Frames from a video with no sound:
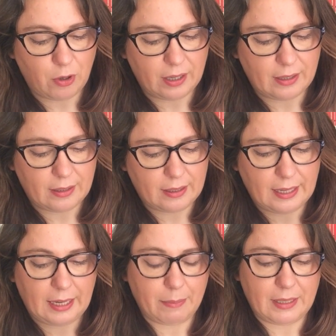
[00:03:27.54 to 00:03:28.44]
to
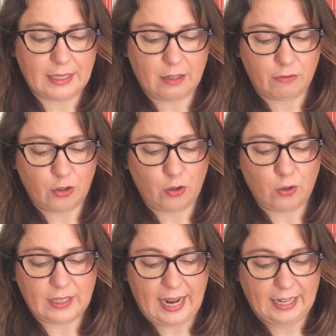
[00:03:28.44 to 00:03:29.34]
kick myself for
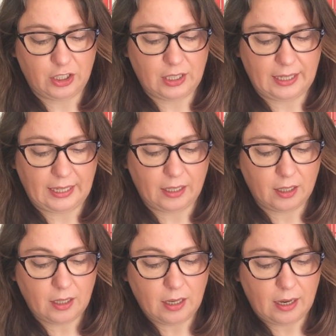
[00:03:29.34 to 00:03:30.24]
not actually
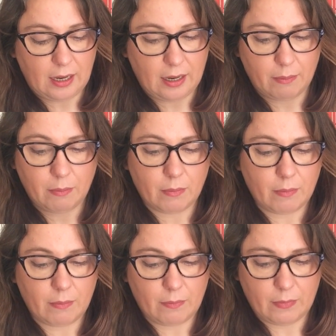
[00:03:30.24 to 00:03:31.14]
hitting
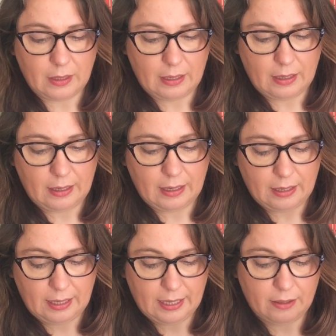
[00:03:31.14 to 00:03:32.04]

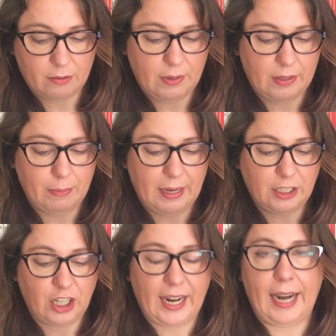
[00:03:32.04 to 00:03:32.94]
the page.
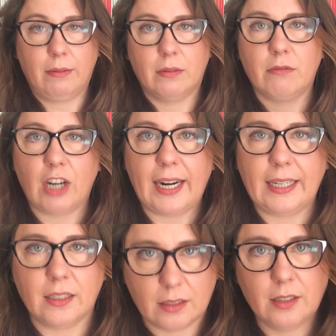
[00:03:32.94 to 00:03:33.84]
Okay,
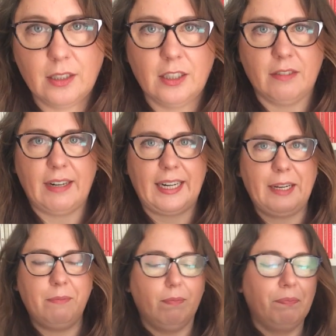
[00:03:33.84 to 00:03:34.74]
right,
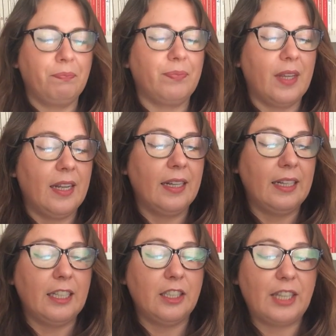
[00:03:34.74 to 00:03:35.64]
ready?
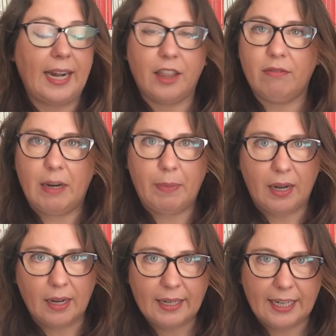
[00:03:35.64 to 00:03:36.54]
Jack the
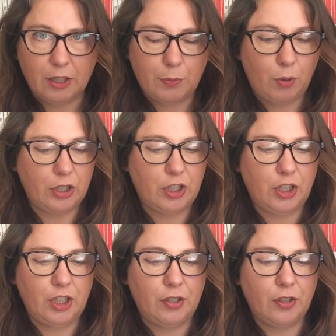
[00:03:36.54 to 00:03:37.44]
Ripper killed
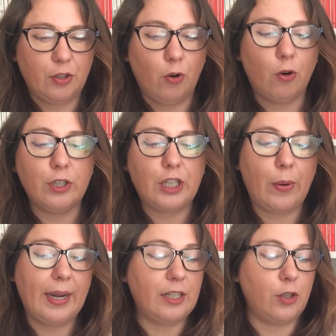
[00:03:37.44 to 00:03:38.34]
prostitutes, or
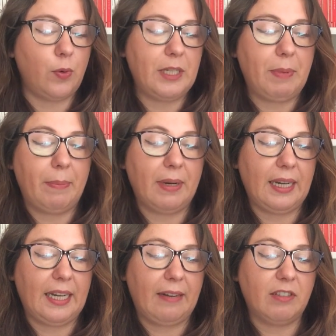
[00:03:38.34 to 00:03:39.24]
so it has always been
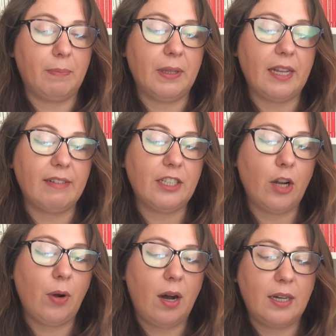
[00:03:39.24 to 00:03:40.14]
believed, but there is
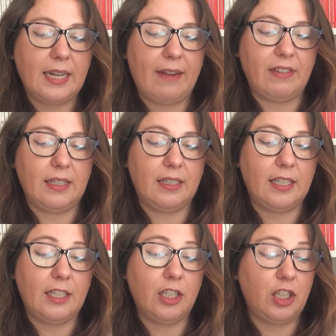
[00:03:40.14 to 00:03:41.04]
no hard evidence
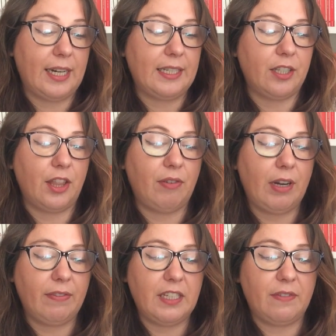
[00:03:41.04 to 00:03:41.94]
to suggest that
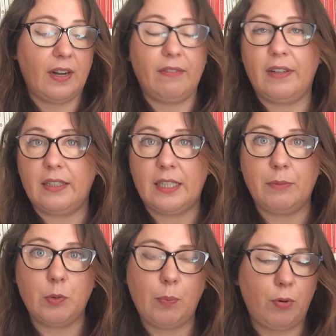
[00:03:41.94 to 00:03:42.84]
3 of his 5
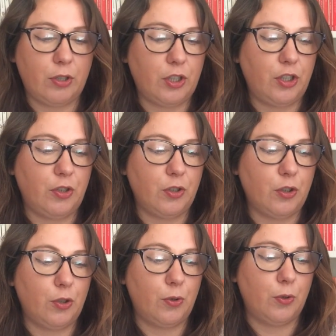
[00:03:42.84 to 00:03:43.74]
victims were prostitutes
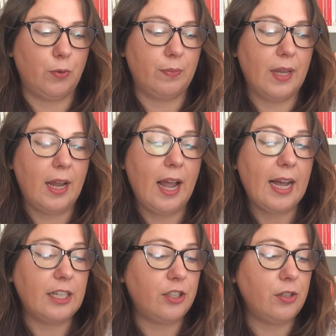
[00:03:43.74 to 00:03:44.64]
at all.
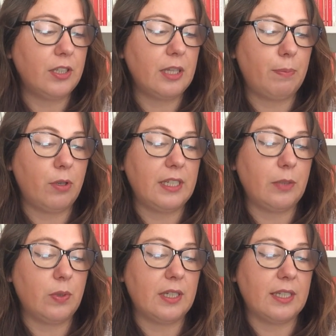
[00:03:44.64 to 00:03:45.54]
As soon as the
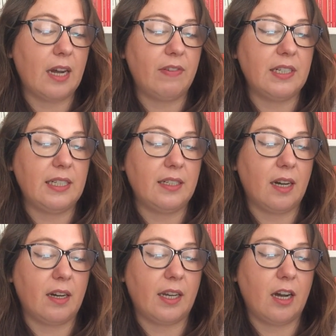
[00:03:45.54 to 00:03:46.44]
bodies were discovered in
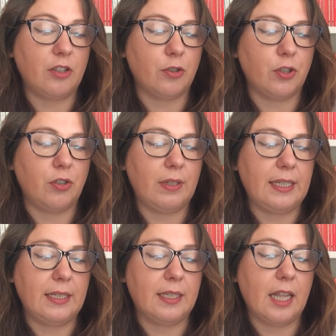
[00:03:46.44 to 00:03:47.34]
dark yards or
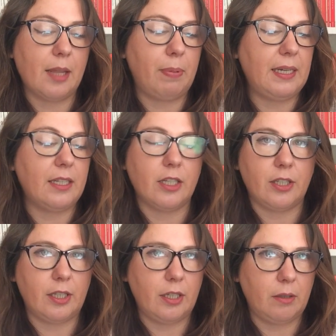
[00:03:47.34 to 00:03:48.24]
streets, the police
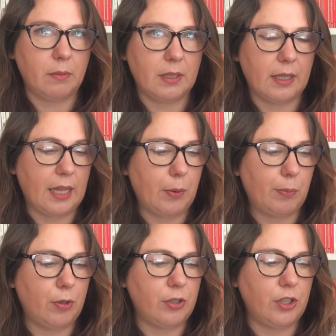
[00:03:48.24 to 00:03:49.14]
assumed that they were
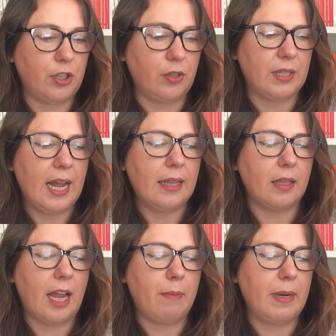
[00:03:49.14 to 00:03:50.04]
prostitutes, that
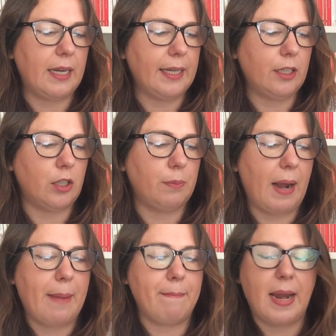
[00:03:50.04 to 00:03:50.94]
they had been killed
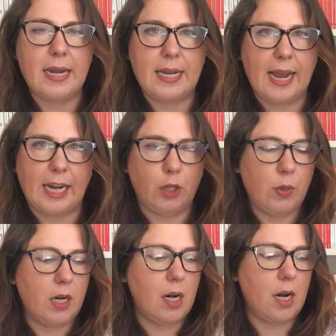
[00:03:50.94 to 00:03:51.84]
by a maniac who
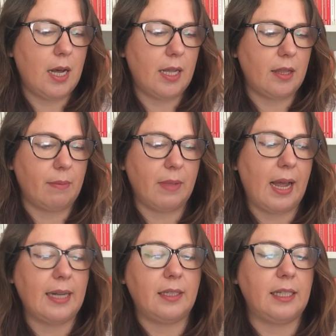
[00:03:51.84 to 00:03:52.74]
had lured them
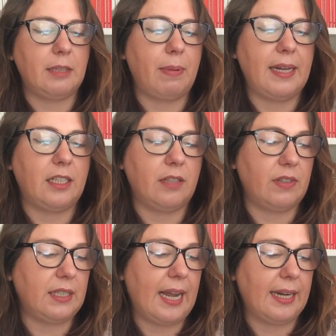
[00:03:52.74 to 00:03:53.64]
there to these places for
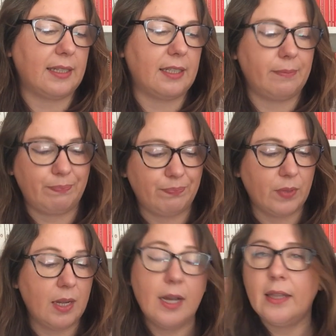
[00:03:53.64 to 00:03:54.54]
sex.
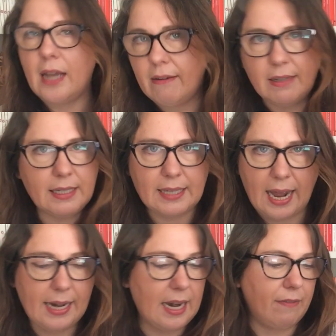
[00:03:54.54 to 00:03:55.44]
There is
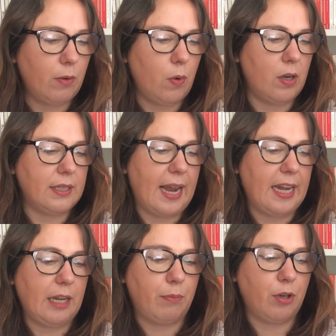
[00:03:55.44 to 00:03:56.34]
and never was
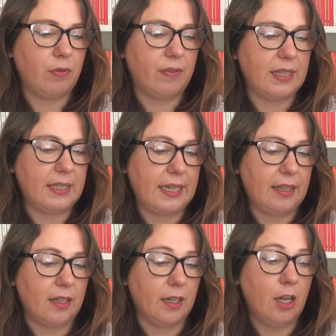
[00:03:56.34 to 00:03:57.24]
any proof of this
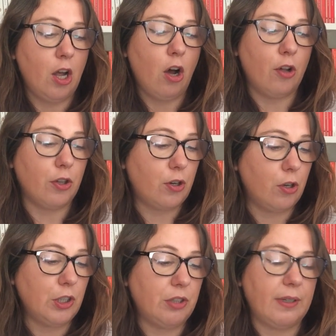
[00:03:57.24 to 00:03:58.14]
either. On the
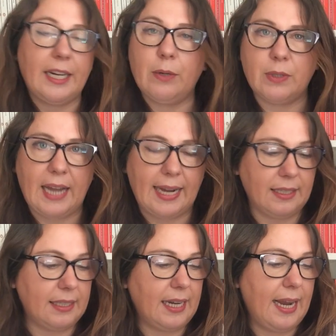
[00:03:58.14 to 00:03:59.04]
contrary, it was
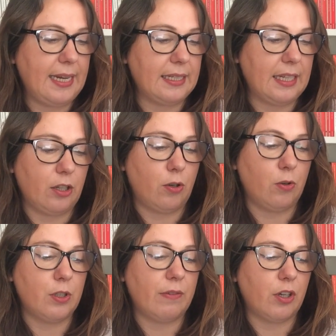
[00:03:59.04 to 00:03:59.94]
ascertained in the
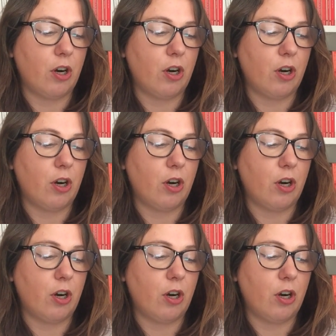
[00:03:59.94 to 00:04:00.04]
course of the